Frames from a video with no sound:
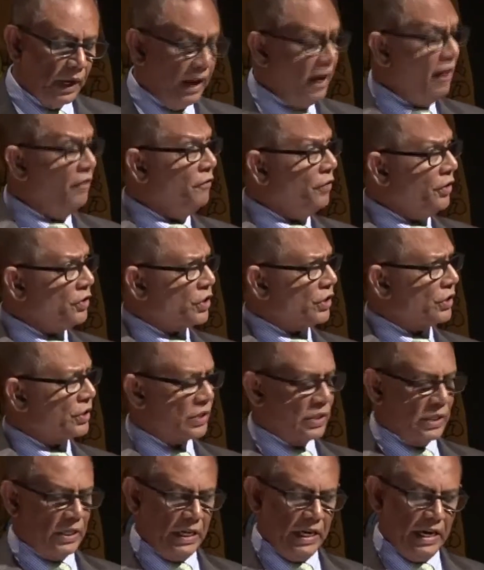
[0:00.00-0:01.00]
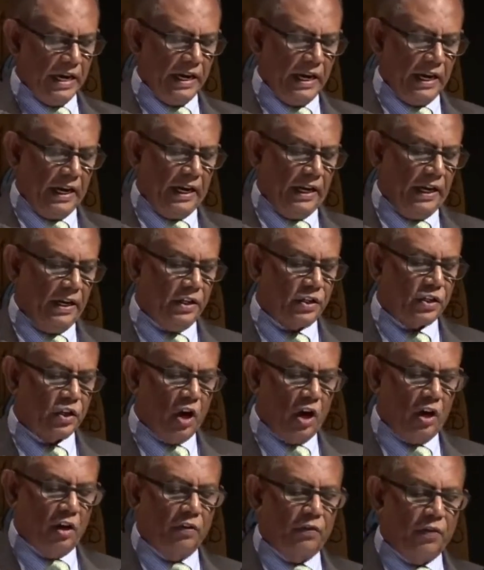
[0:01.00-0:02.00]
Emphasis is
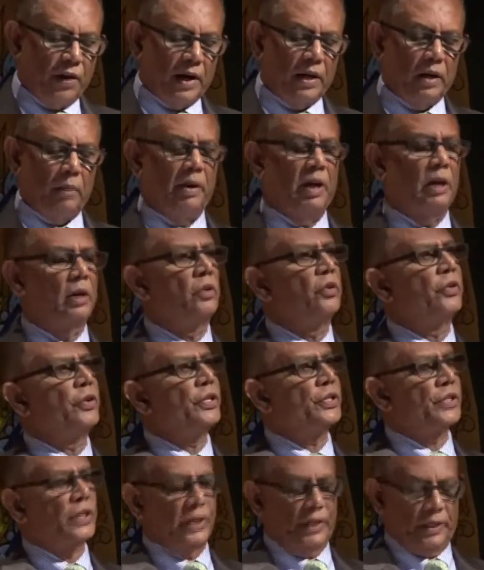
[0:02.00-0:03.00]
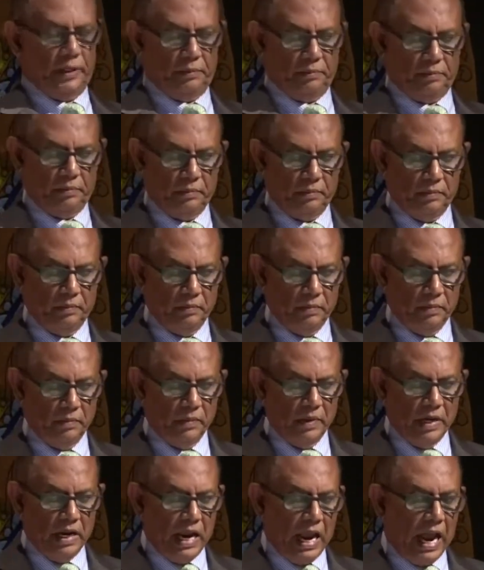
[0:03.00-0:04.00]
on fundamental reasoning
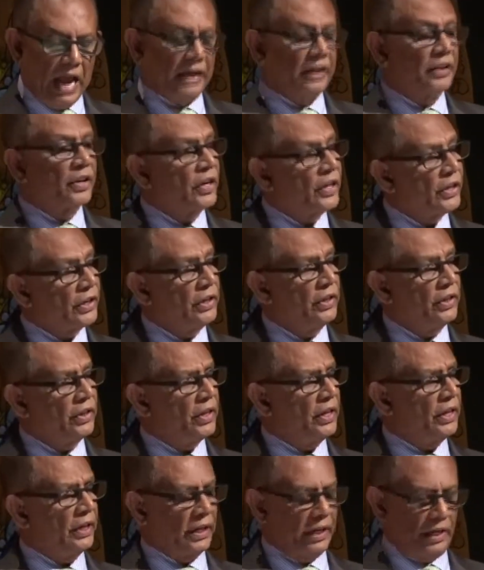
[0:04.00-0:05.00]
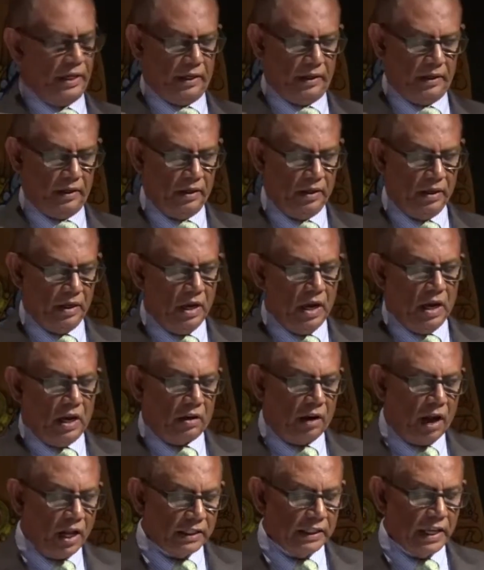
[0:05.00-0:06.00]
and critical thinking
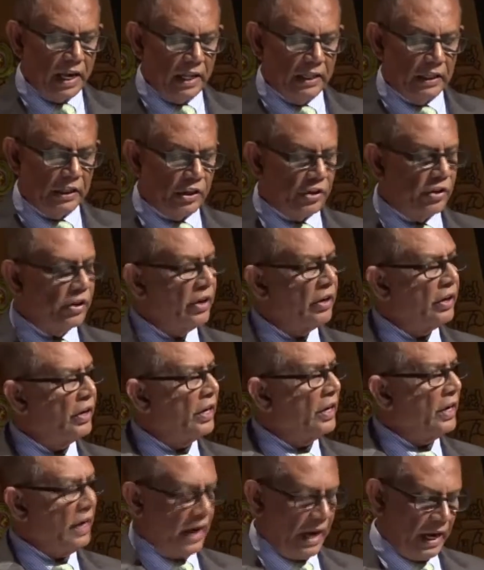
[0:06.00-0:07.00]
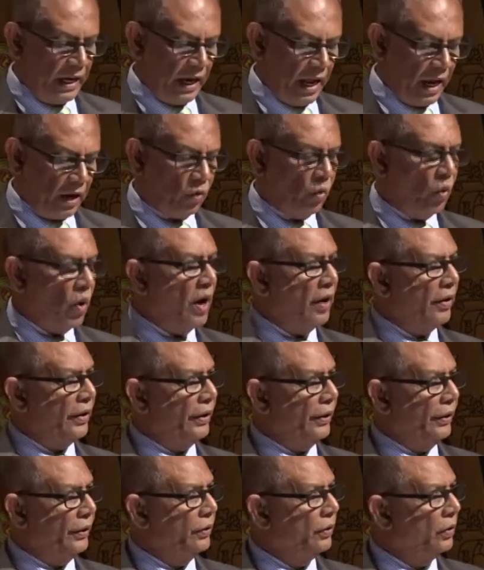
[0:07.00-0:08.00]
rather than theory and
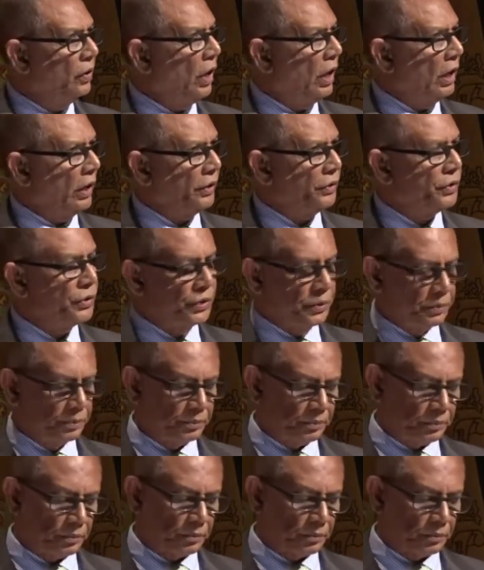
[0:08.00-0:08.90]
acquiring knowledge.